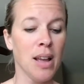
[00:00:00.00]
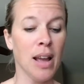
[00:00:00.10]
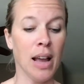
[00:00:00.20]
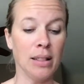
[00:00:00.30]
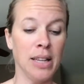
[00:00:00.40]

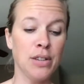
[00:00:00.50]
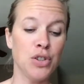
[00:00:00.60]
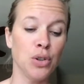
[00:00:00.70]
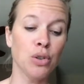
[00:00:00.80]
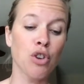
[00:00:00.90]
"At least
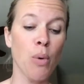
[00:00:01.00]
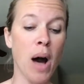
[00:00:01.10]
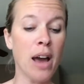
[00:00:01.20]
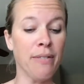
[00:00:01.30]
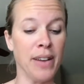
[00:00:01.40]
you'll grow
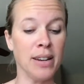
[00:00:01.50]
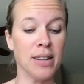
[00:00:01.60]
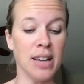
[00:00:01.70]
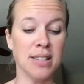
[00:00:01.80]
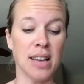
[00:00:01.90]
out of it,"
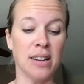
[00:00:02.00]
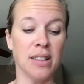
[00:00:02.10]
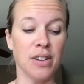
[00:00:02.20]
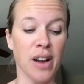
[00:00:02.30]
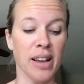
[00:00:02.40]
he said to the
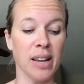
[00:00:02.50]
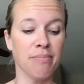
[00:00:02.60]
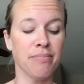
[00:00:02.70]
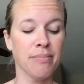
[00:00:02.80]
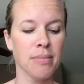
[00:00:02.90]
dragon.
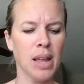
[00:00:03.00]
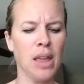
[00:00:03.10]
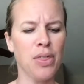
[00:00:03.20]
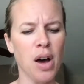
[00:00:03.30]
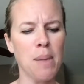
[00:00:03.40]
He
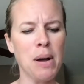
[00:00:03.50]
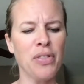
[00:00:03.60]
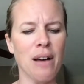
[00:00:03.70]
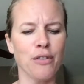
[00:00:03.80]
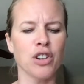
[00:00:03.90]
thought about
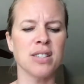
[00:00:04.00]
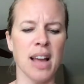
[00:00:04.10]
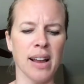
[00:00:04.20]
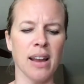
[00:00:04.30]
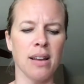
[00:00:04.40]
that for a
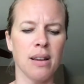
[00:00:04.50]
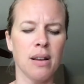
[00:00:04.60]
second.